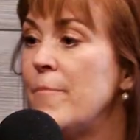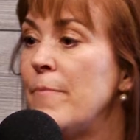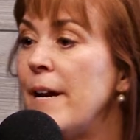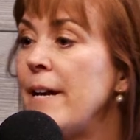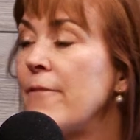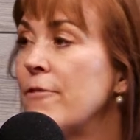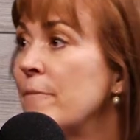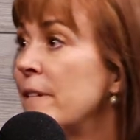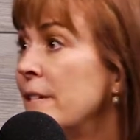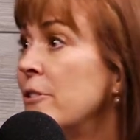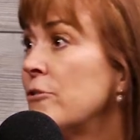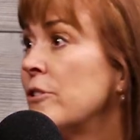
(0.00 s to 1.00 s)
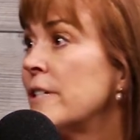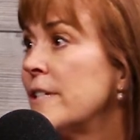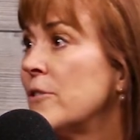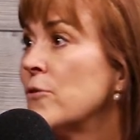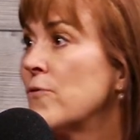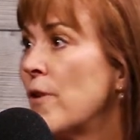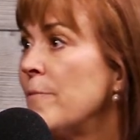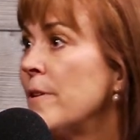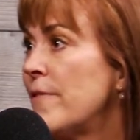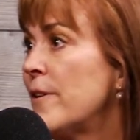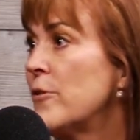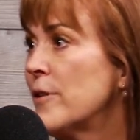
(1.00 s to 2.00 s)
money from the district is from the
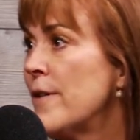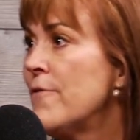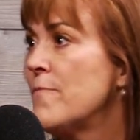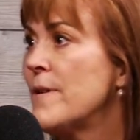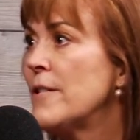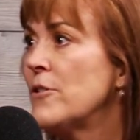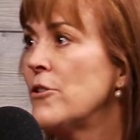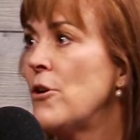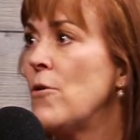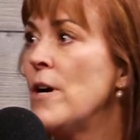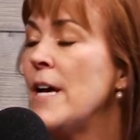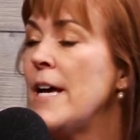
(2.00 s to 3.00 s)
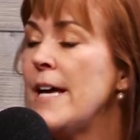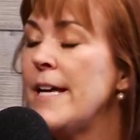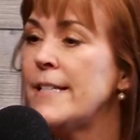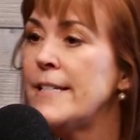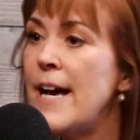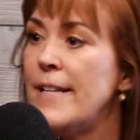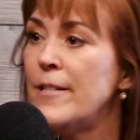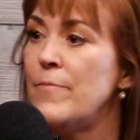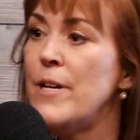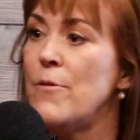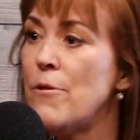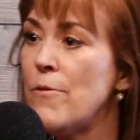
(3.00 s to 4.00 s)
federal government. So it's not
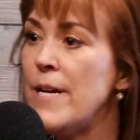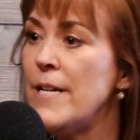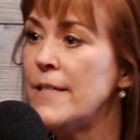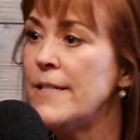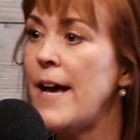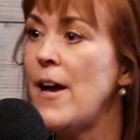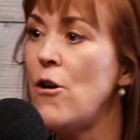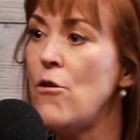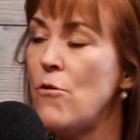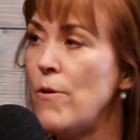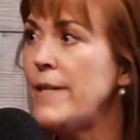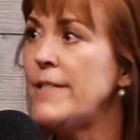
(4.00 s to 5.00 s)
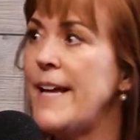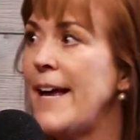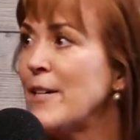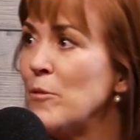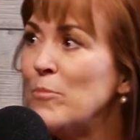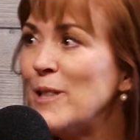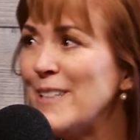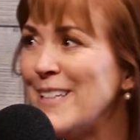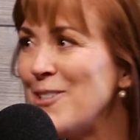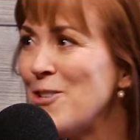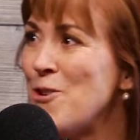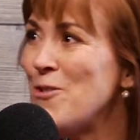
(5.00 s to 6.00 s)
something where we can say, oh, we stand completely
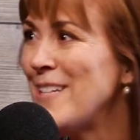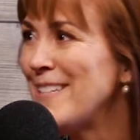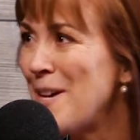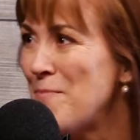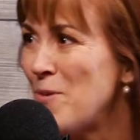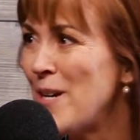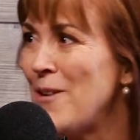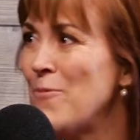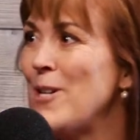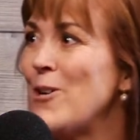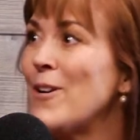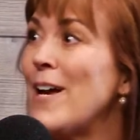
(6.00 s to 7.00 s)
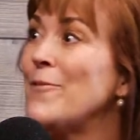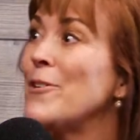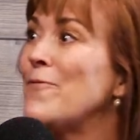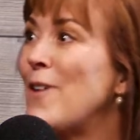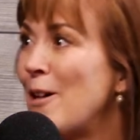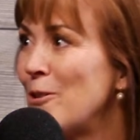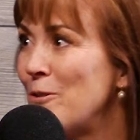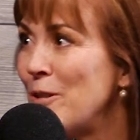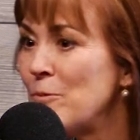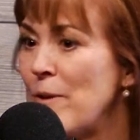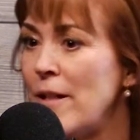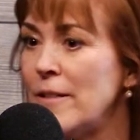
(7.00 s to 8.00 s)
alone and separate and we don't have to follow
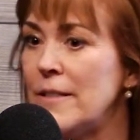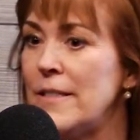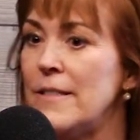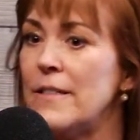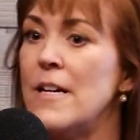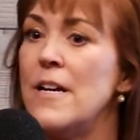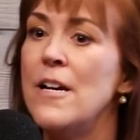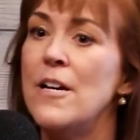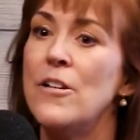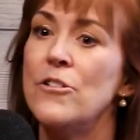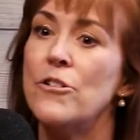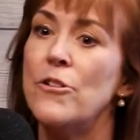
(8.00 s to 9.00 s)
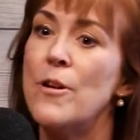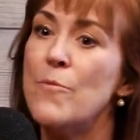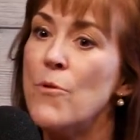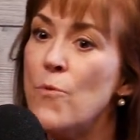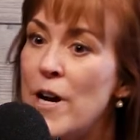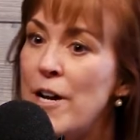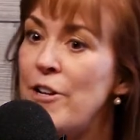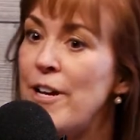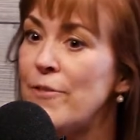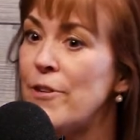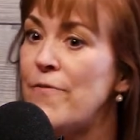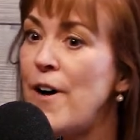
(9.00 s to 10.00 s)
these policies. So number one, you
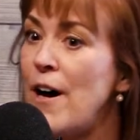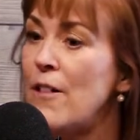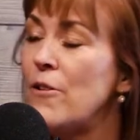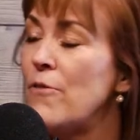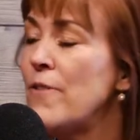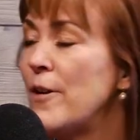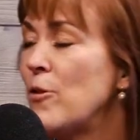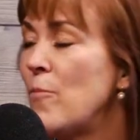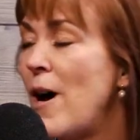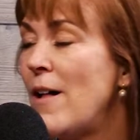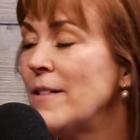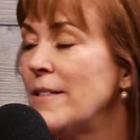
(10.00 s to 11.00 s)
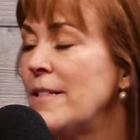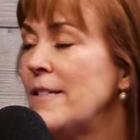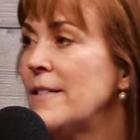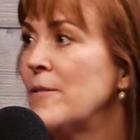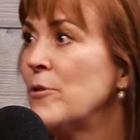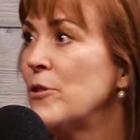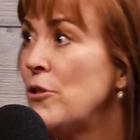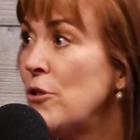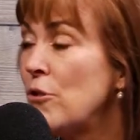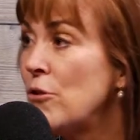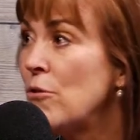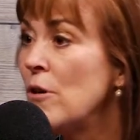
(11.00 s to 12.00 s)
have to follow federal policies. Number
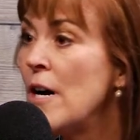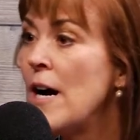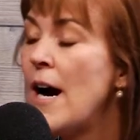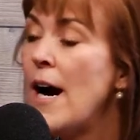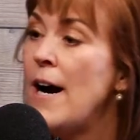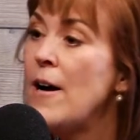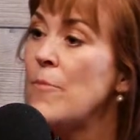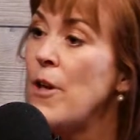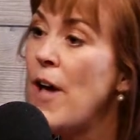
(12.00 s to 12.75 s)
two, you